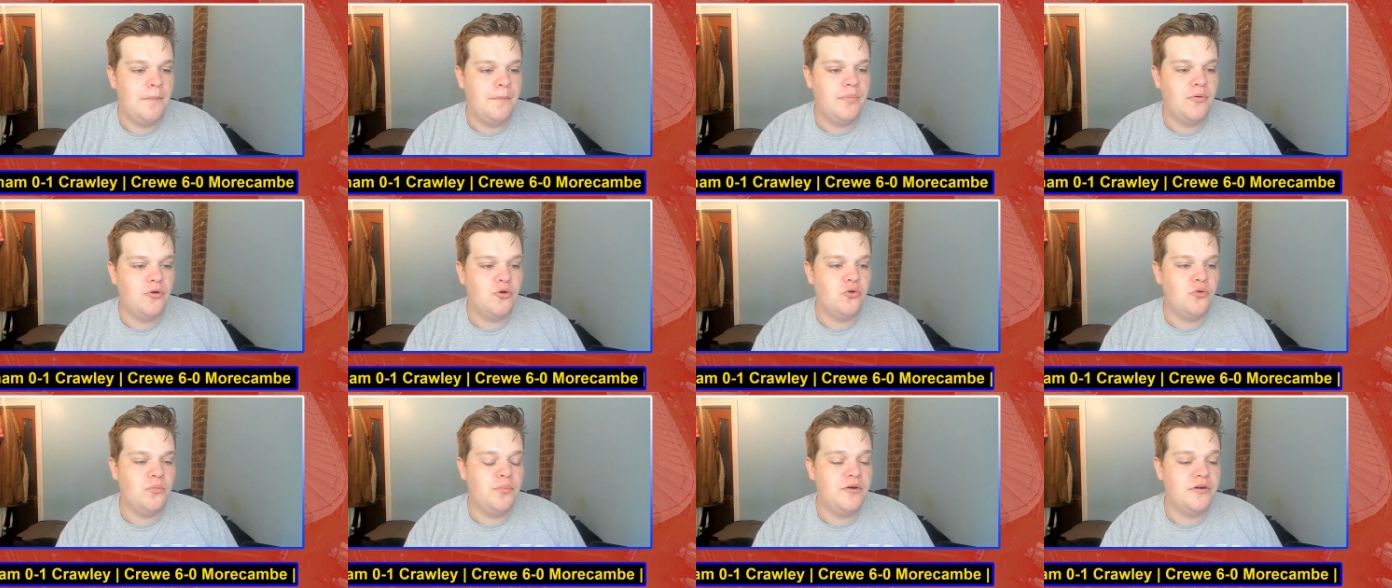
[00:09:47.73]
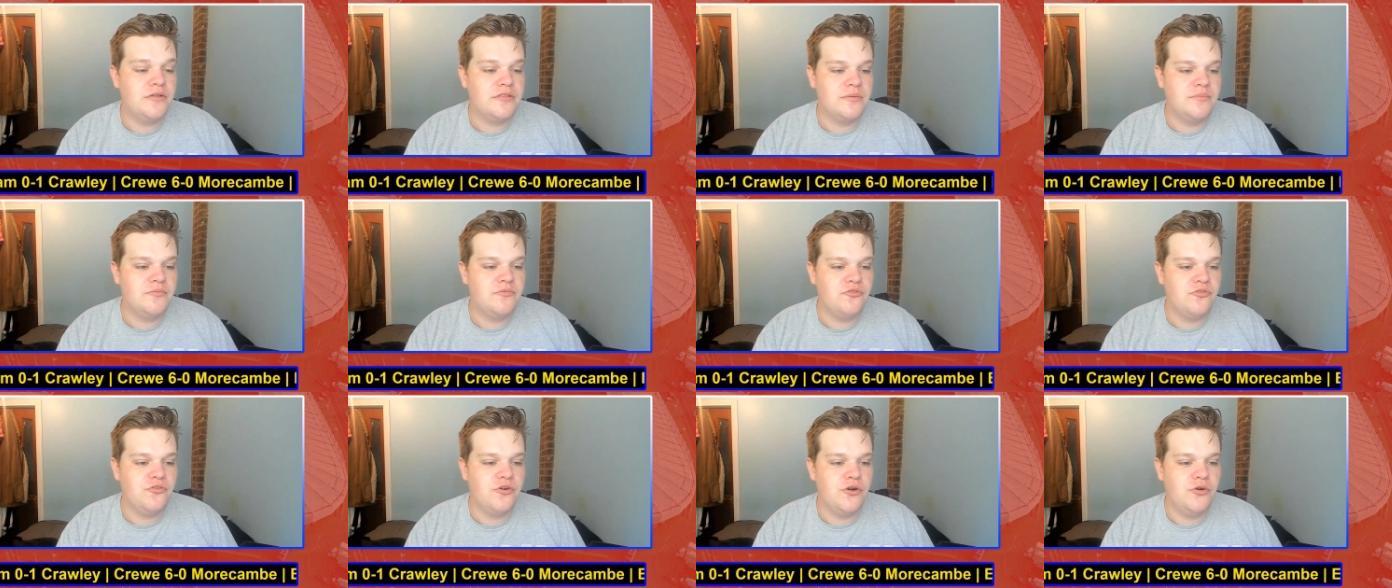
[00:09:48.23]
Ball put
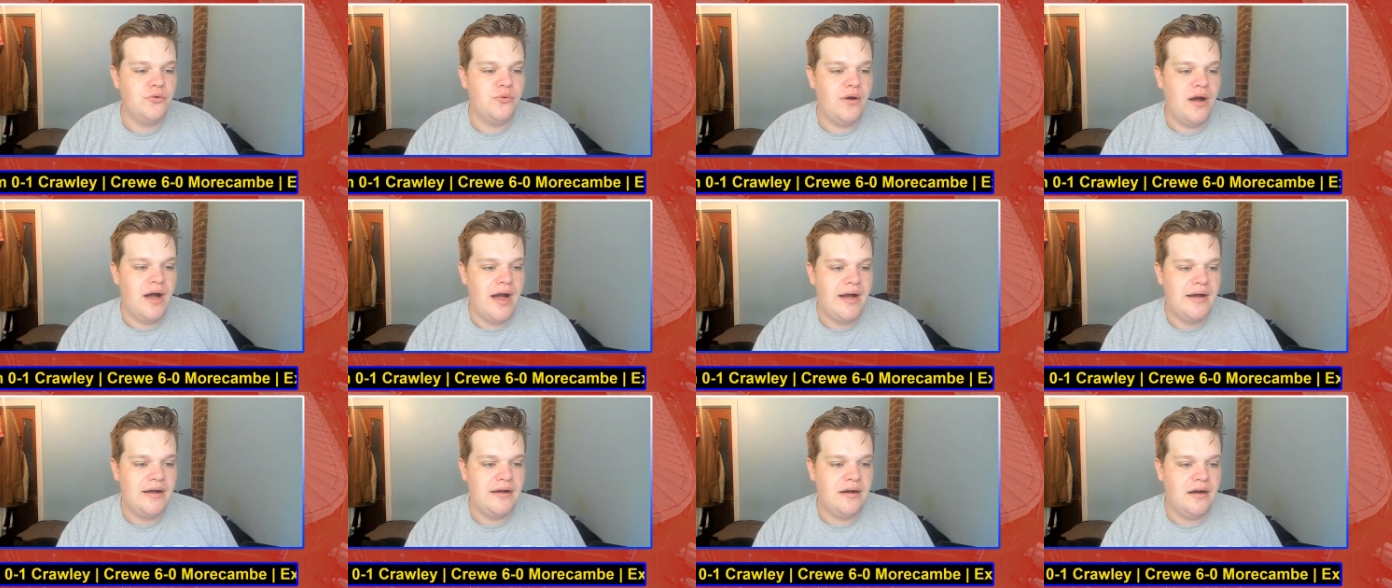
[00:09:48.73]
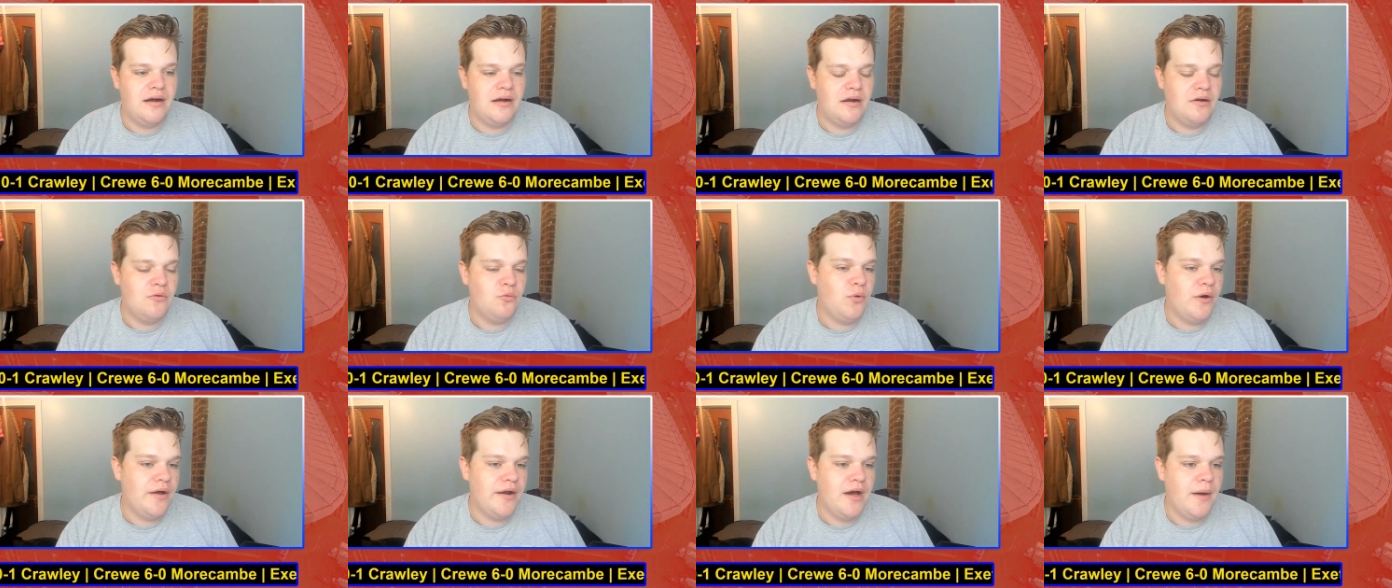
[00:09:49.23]
them through at
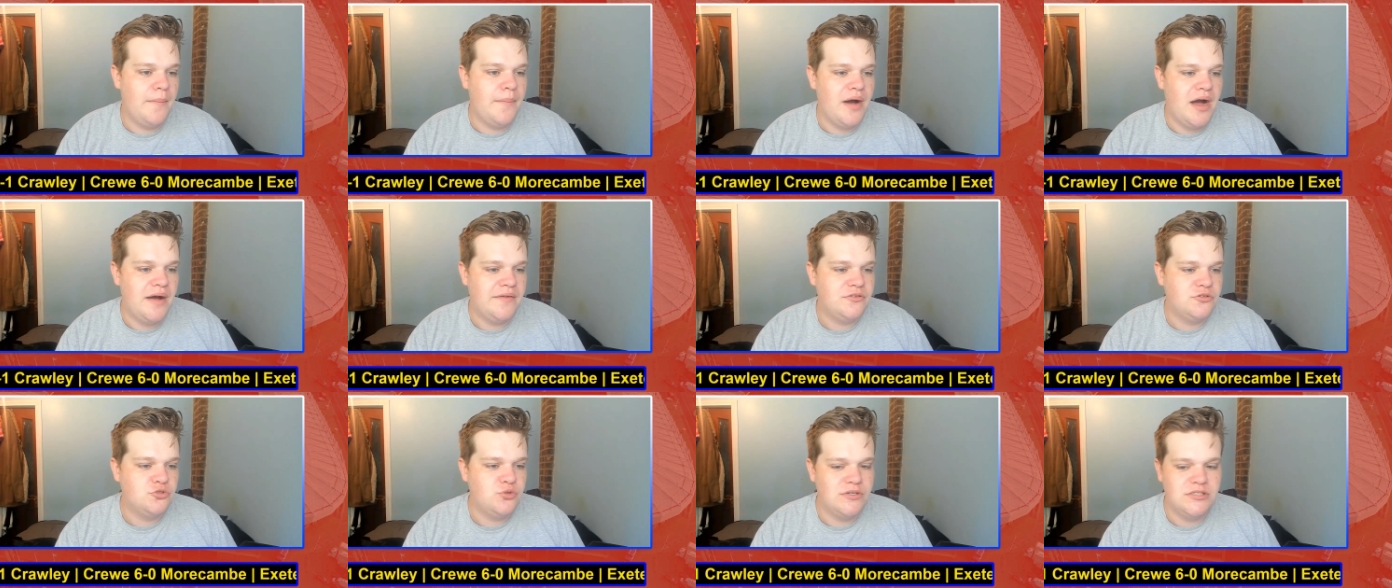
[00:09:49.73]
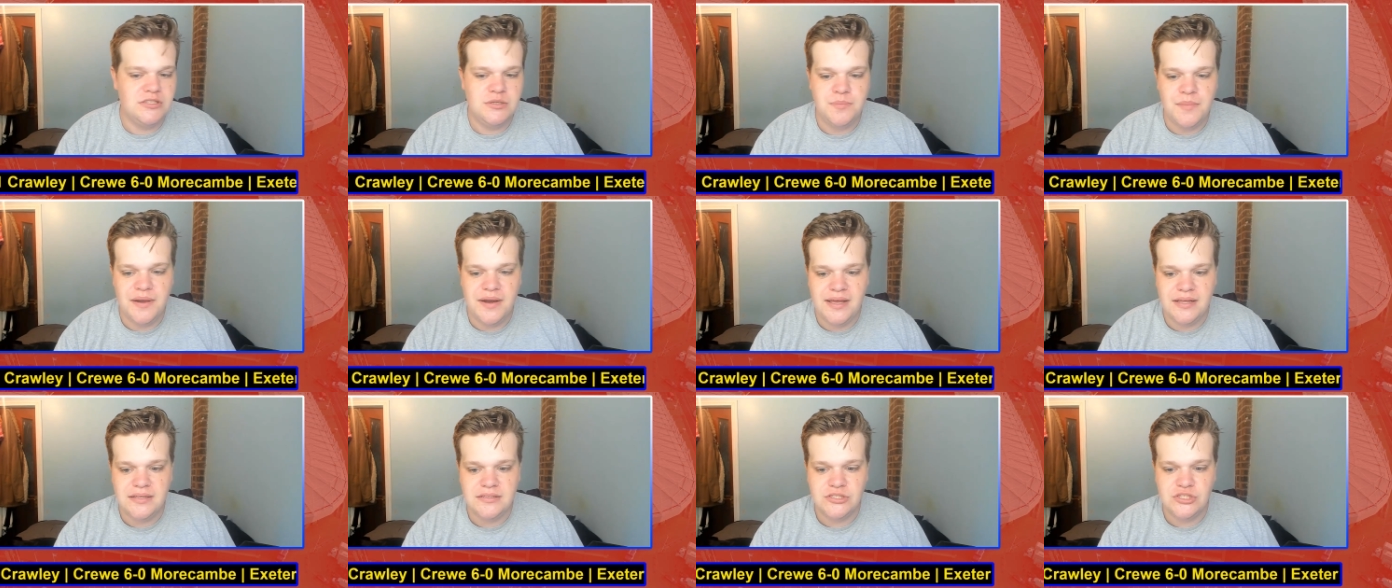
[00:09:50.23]
1-up after 20
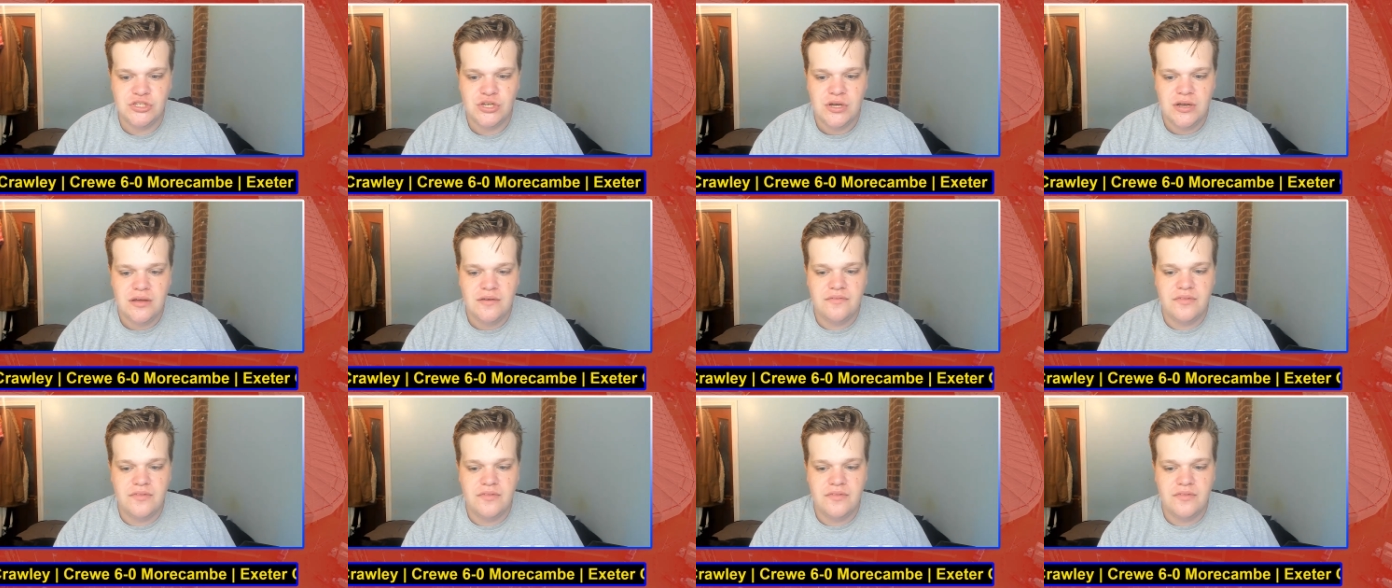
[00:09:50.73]
minutes.